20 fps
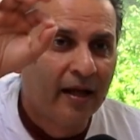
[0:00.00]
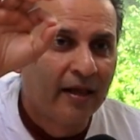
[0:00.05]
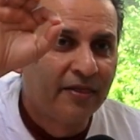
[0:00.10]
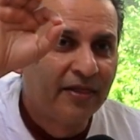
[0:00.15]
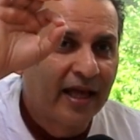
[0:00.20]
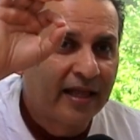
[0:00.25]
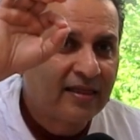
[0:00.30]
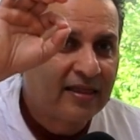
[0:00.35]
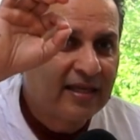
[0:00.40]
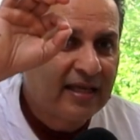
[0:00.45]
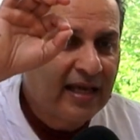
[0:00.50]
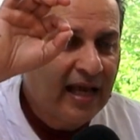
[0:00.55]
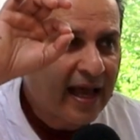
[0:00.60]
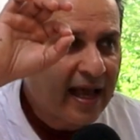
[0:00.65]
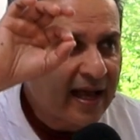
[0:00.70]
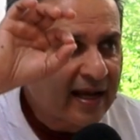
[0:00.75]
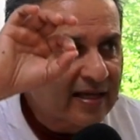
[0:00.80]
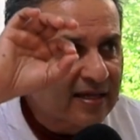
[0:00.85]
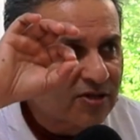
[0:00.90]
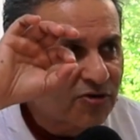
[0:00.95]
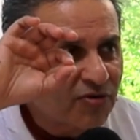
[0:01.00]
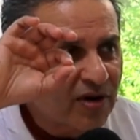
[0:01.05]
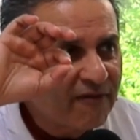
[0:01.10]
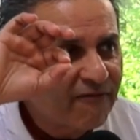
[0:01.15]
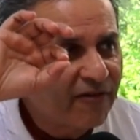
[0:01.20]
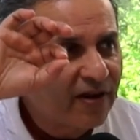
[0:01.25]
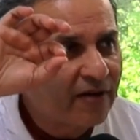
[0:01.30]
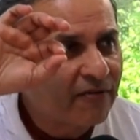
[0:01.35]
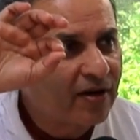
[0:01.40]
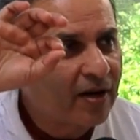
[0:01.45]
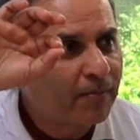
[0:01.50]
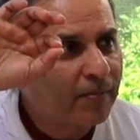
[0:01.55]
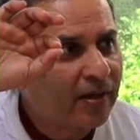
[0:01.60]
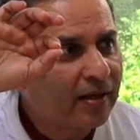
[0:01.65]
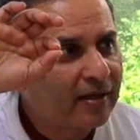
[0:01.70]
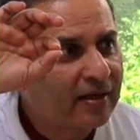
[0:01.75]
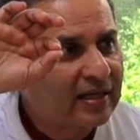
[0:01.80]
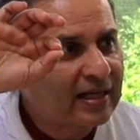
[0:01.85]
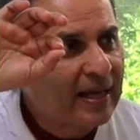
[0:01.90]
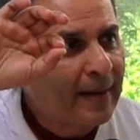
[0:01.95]
that the X-ray
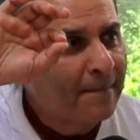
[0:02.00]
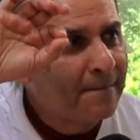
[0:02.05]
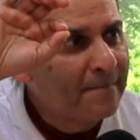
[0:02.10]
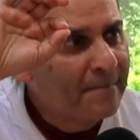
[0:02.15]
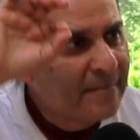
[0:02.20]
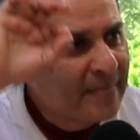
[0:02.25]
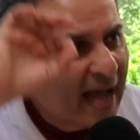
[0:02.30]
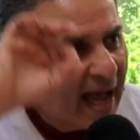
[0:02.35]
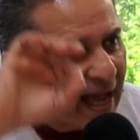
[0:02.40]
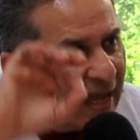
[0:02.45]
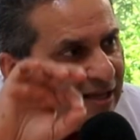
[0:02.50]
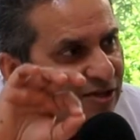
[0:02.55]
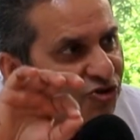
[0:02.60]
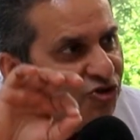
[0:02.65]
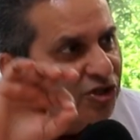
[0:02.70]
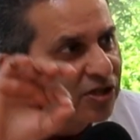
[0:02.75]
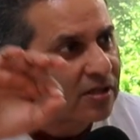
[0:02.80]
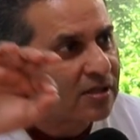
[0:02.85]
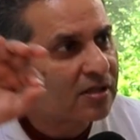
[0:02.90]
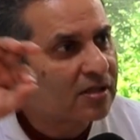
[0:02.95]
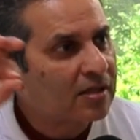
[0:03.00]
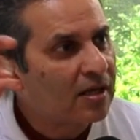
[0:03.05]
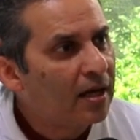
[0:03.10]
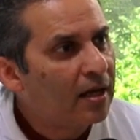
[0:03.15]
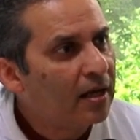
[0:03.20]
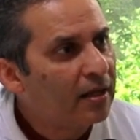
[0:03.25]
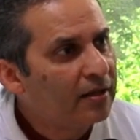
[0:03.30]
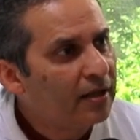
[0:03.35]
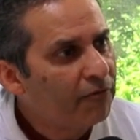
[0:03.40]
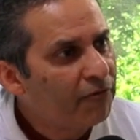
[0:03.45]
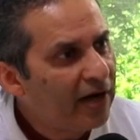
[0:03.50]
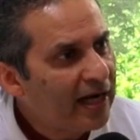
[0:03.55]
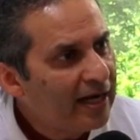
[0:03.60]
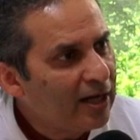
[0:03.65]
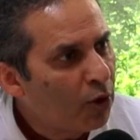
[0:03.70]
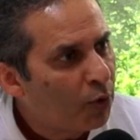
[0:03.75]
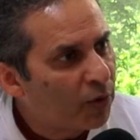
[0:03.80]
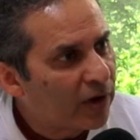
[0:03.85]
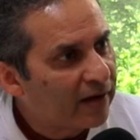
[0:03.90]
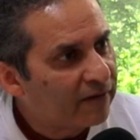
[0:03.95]
variability matches the
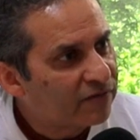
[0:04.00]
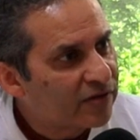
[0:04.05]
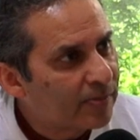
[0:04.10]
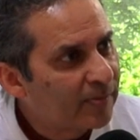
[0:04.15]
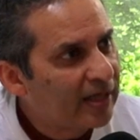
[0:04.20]
radio waves,